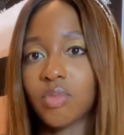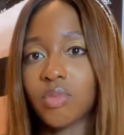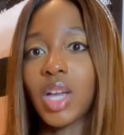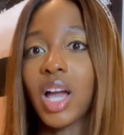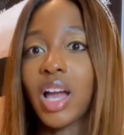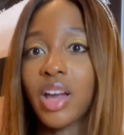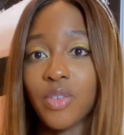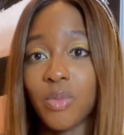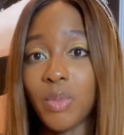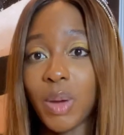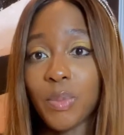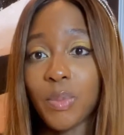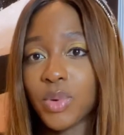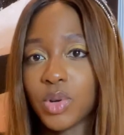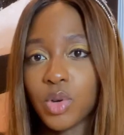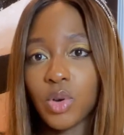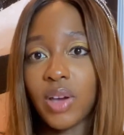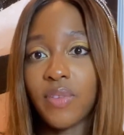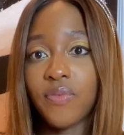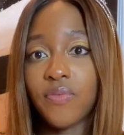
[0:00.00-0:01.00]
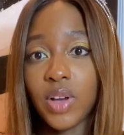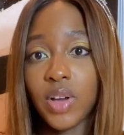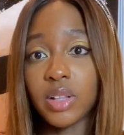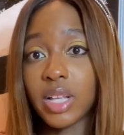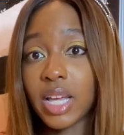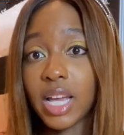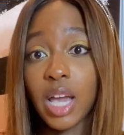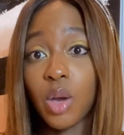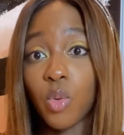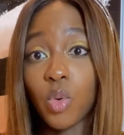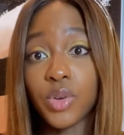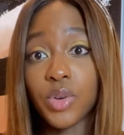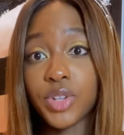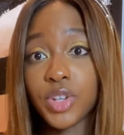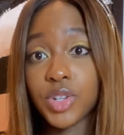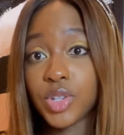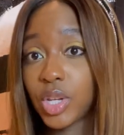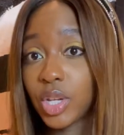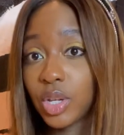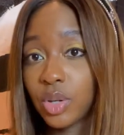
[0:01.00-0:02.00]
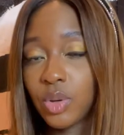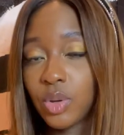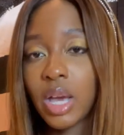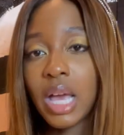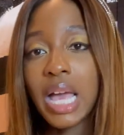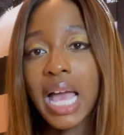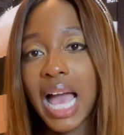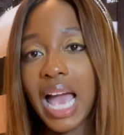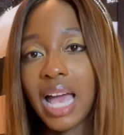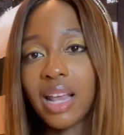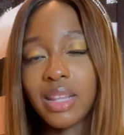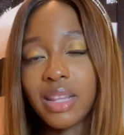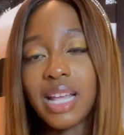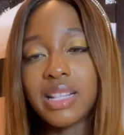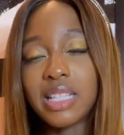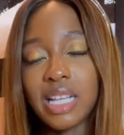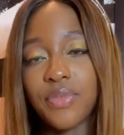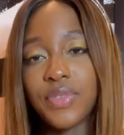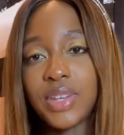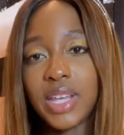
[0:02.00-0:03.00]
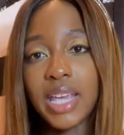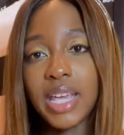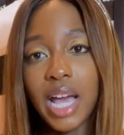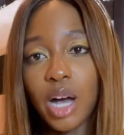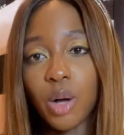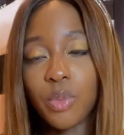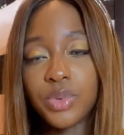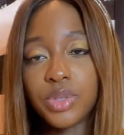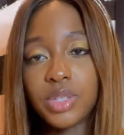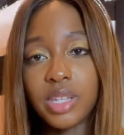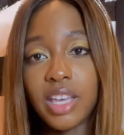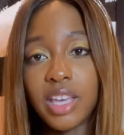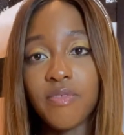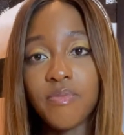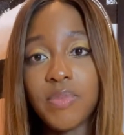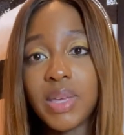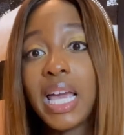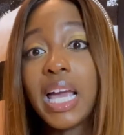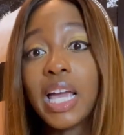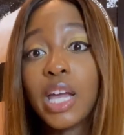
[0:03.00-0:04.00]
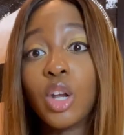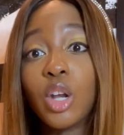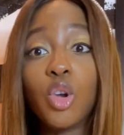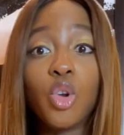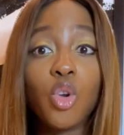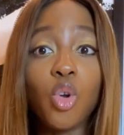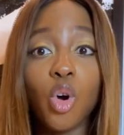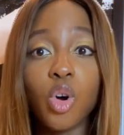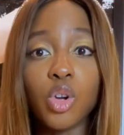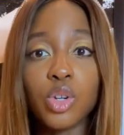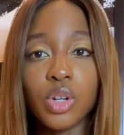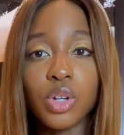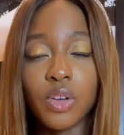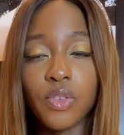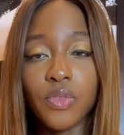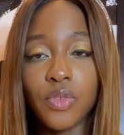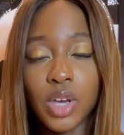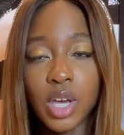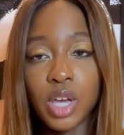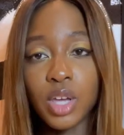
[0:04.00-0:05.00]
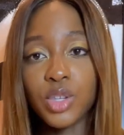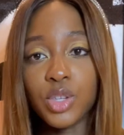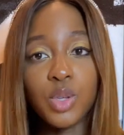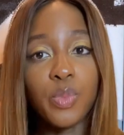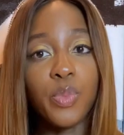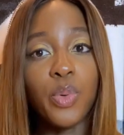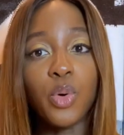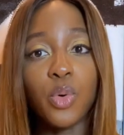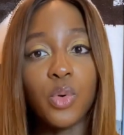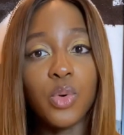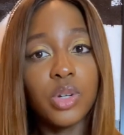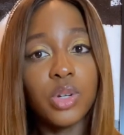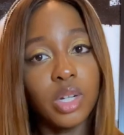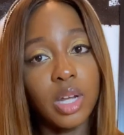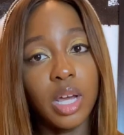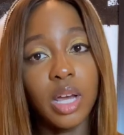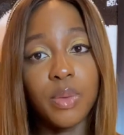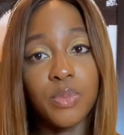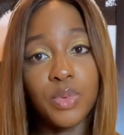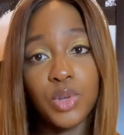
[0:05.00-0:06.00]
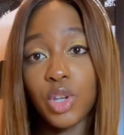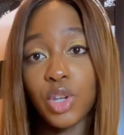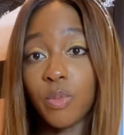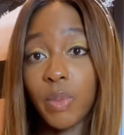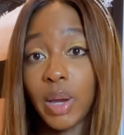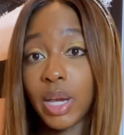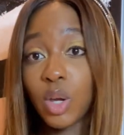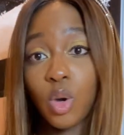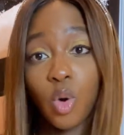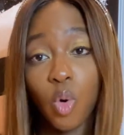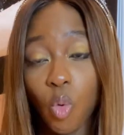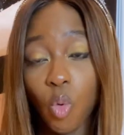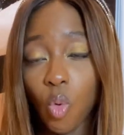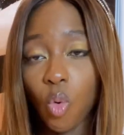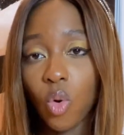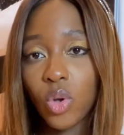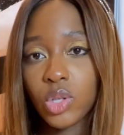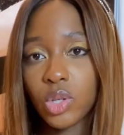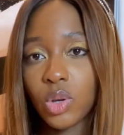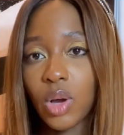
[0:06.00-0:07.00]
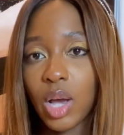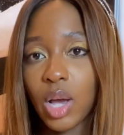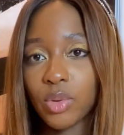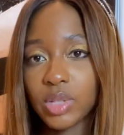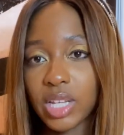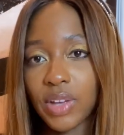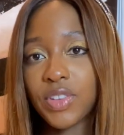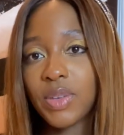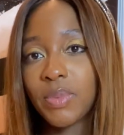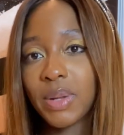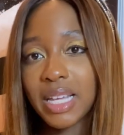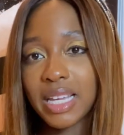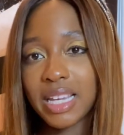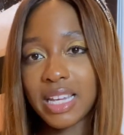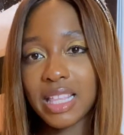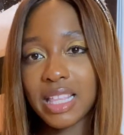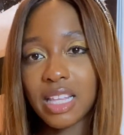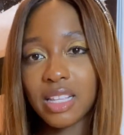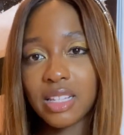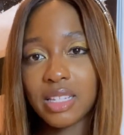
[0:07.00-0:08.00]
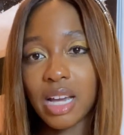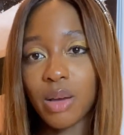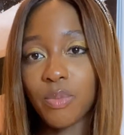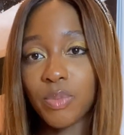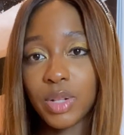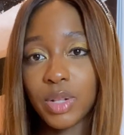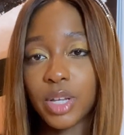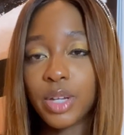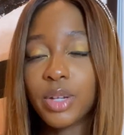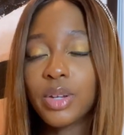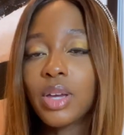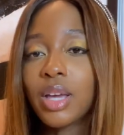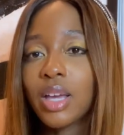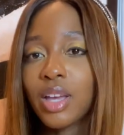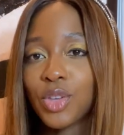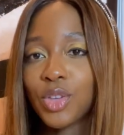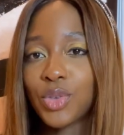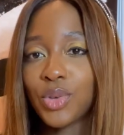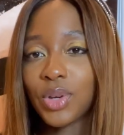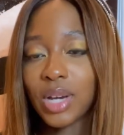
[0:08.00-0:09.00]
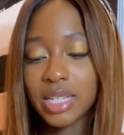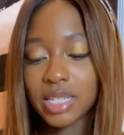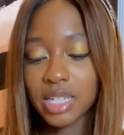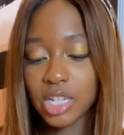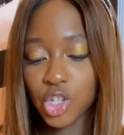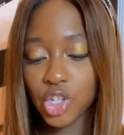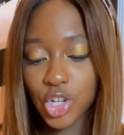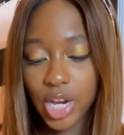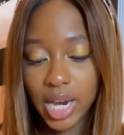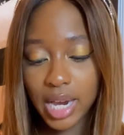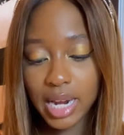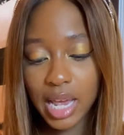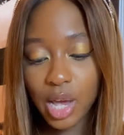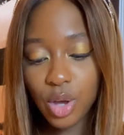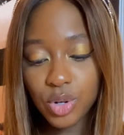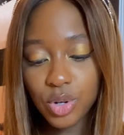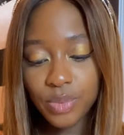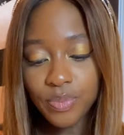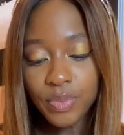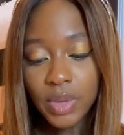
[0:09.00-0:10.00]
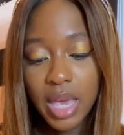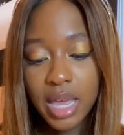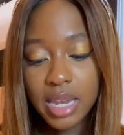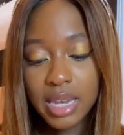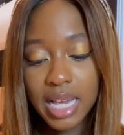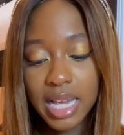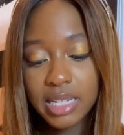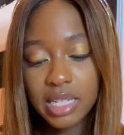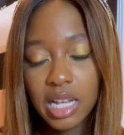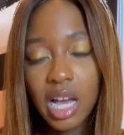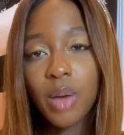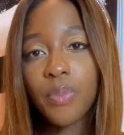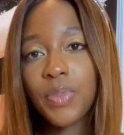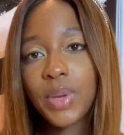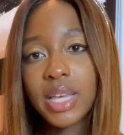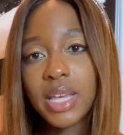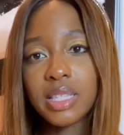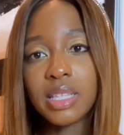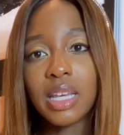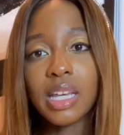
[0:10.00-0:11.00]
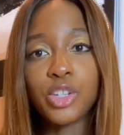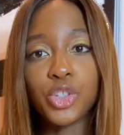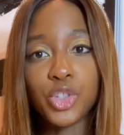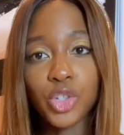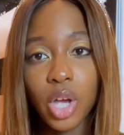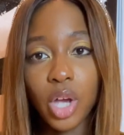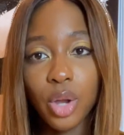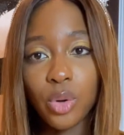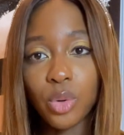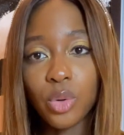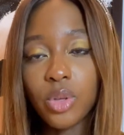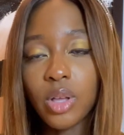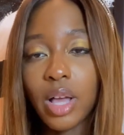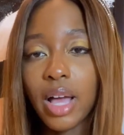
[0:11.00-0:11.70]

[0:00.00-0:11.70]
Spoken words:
I remembered or I felt like I wanted to, and that definitely helped to give me a lot of support to my core. So I'll definitely be linking that down below so you guys can check it out. Next up is a journal.